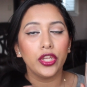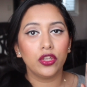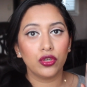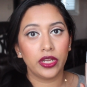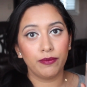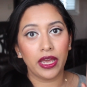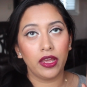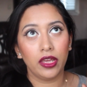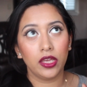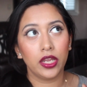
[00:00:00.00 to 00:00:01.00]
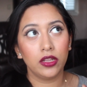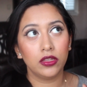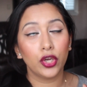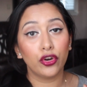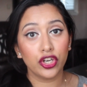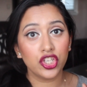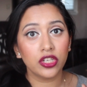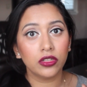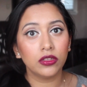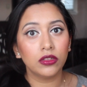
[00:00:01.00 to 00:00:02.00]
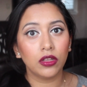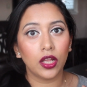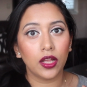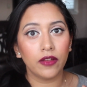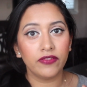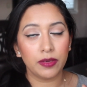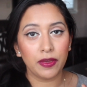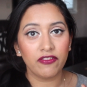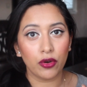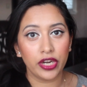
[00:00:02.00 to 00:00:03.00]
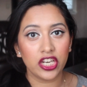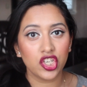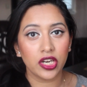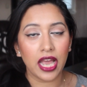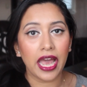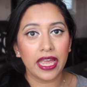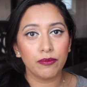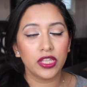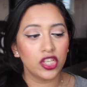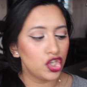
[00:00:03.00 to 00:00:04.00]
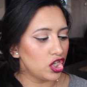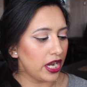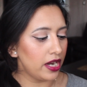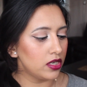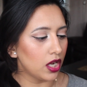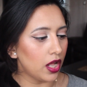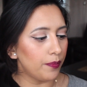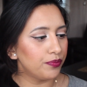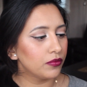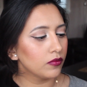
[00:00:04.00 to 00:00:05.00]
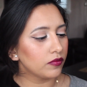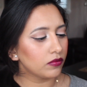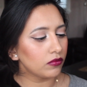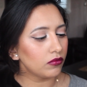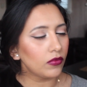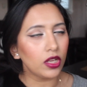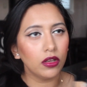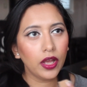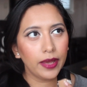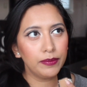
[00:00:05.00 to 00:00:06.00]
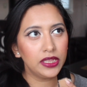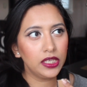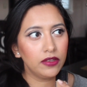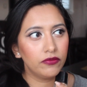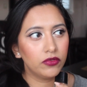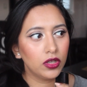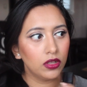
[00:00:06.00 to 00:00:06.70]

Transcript: In the original Fit Me Foundation, I'm in the shade, I believe